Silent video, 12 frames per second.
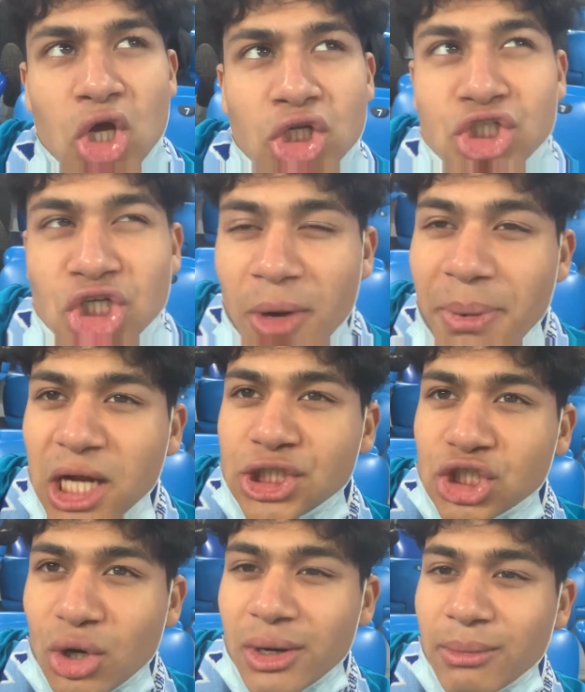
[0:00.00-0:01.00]

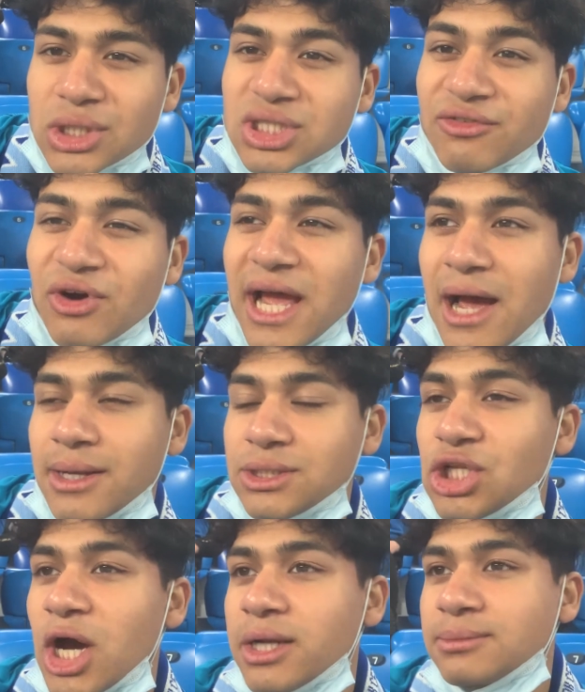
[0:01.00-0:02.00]
Dzyuba showing Mostovoy how it's
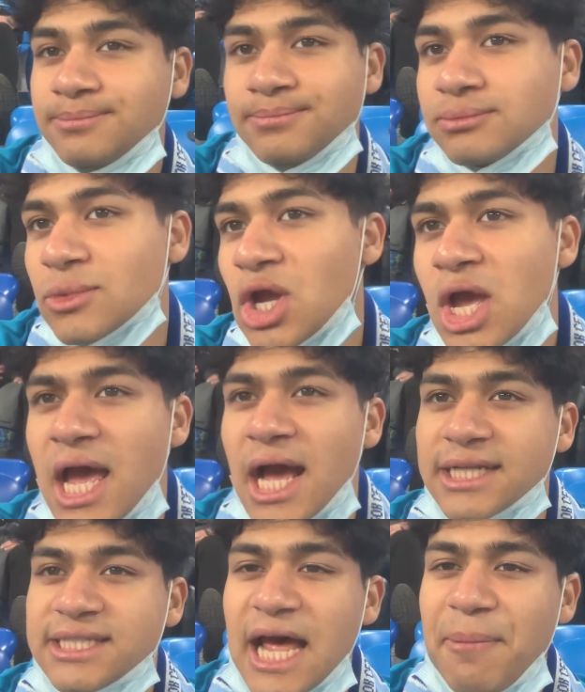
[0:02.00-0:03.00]
done.
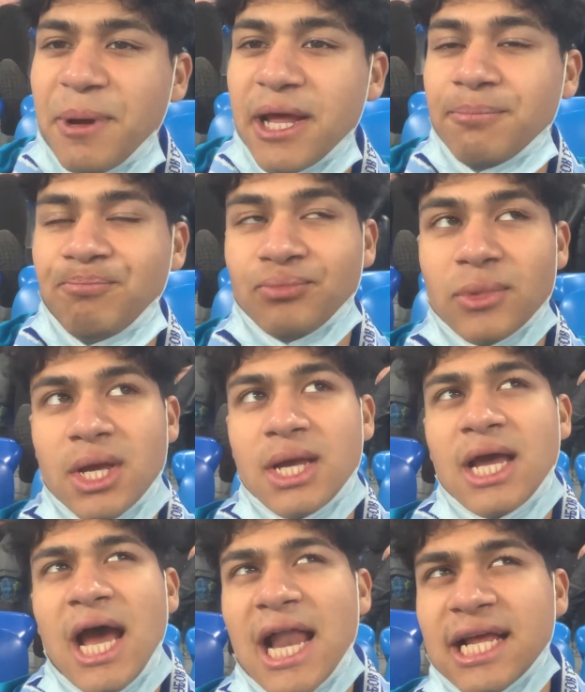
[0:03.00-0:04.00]
What's happened?
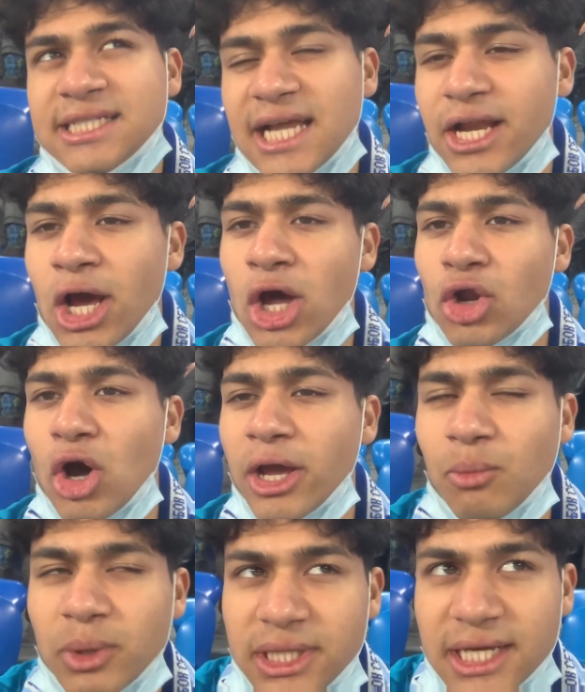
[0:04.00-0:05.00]
Alexander
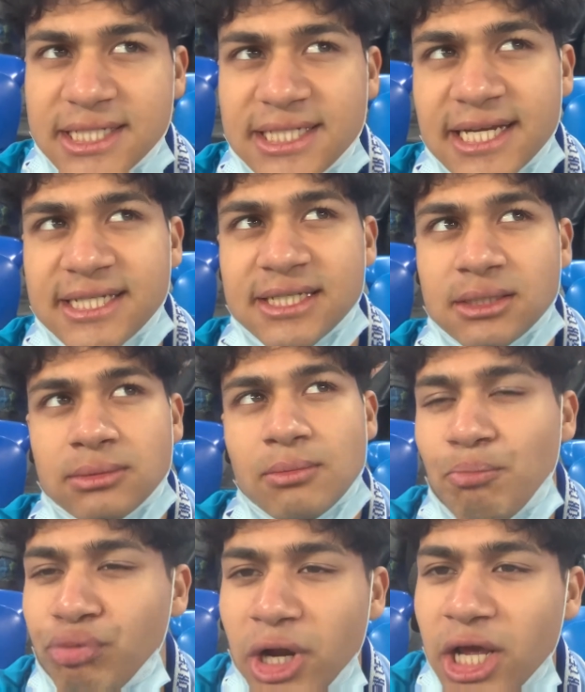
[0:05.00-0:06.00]
Yerokhin with the assist.
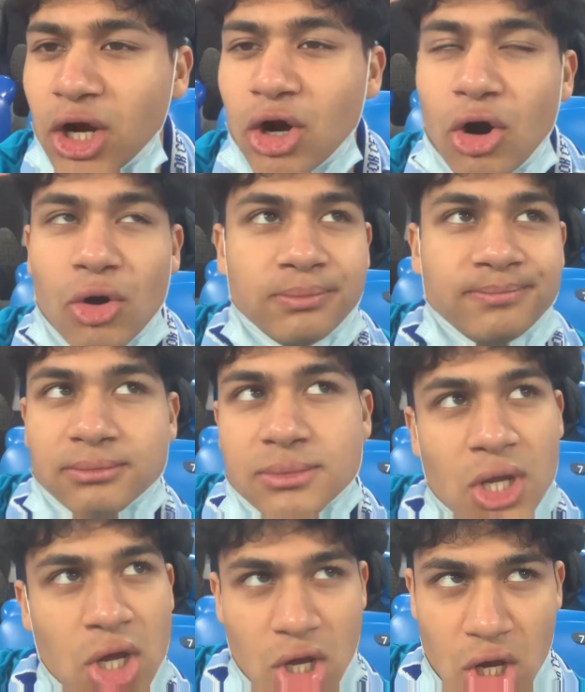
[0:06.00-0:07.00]
Brilliant goal.
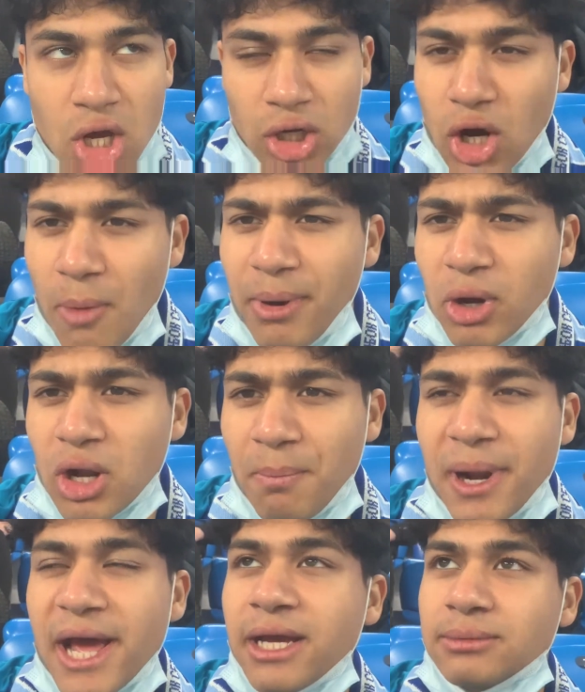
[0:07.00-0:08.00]
Good build of
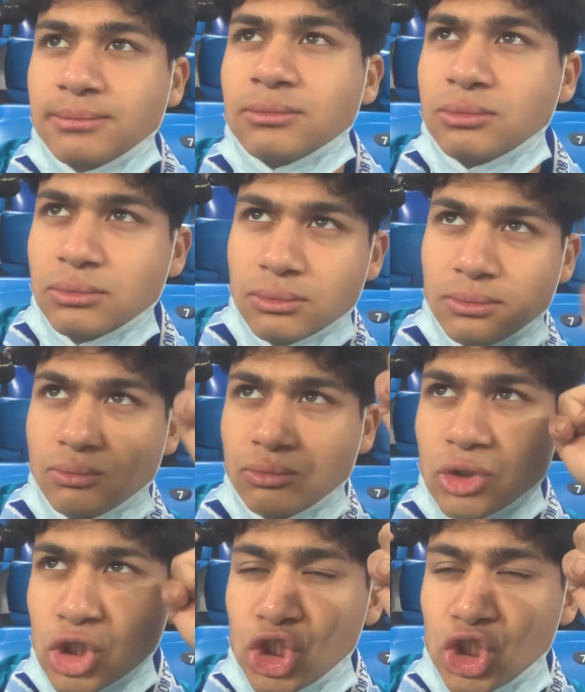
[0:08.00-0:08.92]
play.